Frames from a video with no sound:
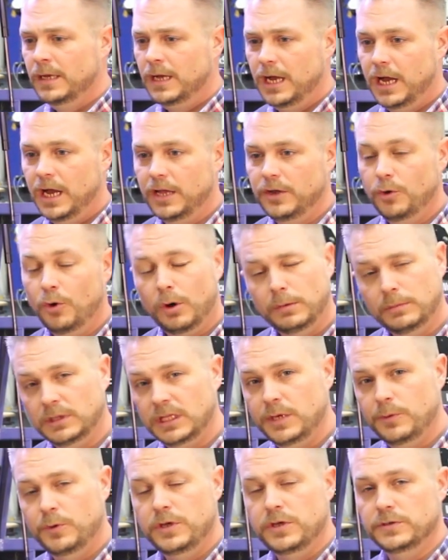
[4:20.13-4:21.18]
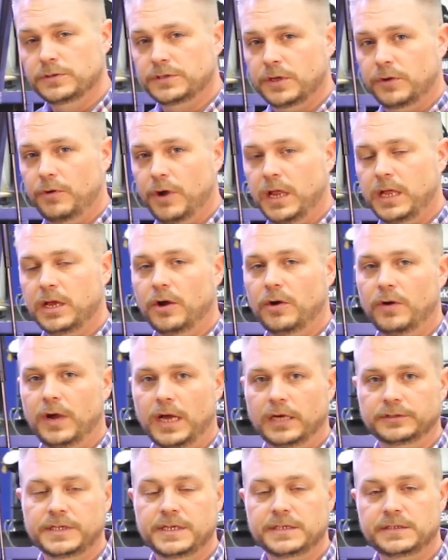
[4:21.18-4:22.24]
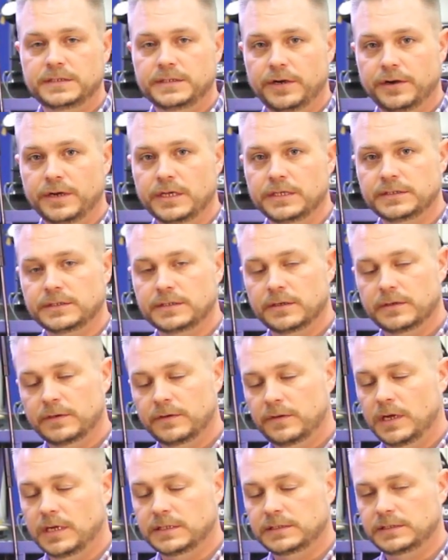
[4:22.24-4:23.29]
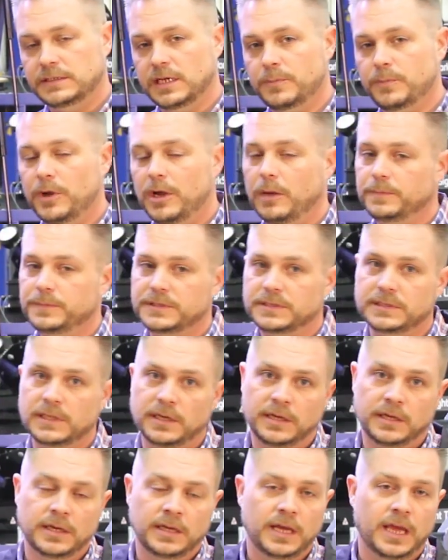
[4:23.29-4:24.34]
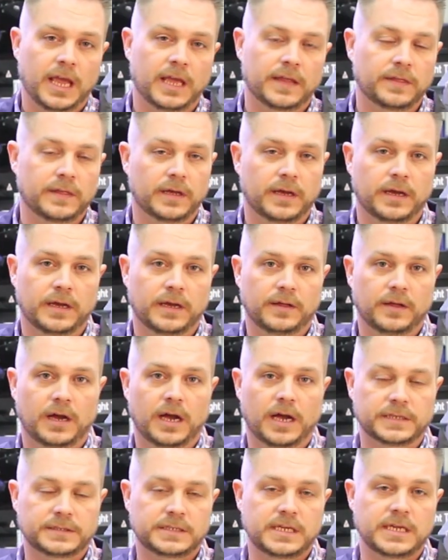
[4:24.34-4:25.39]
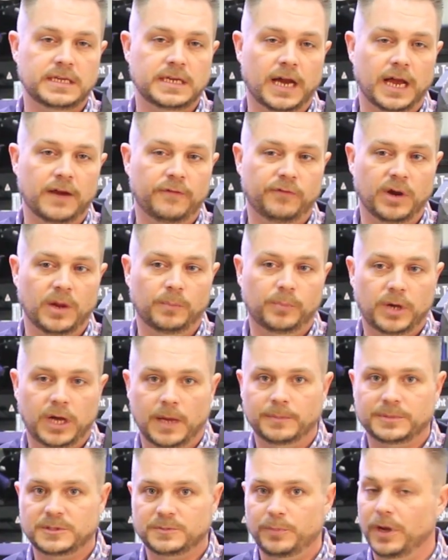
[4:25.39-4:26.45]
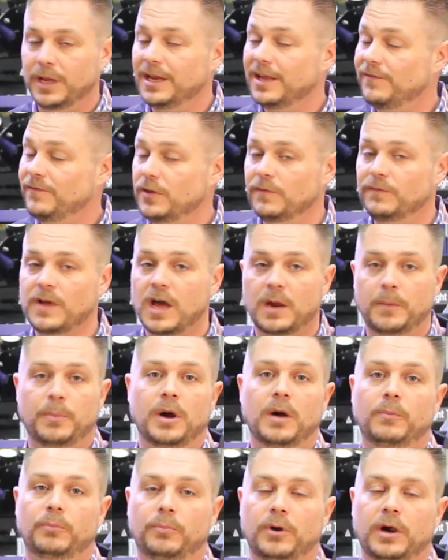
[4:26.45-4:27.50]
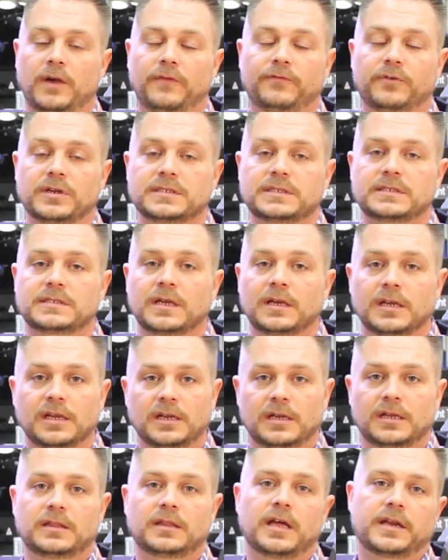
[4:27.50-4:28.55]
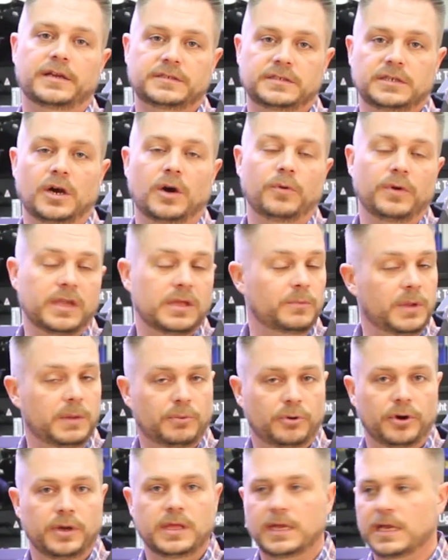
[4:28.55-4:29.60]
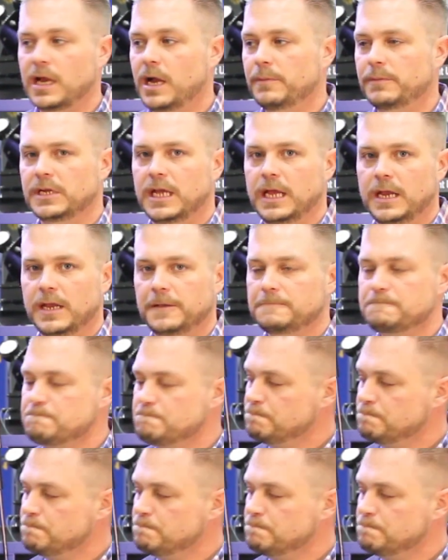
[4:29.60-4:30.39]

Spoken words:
Normally, we use the Graco LD series stick pumps and the Husky diaphragm pumps, but if you've got a pump preference, let us know. We can be pretty accommodating.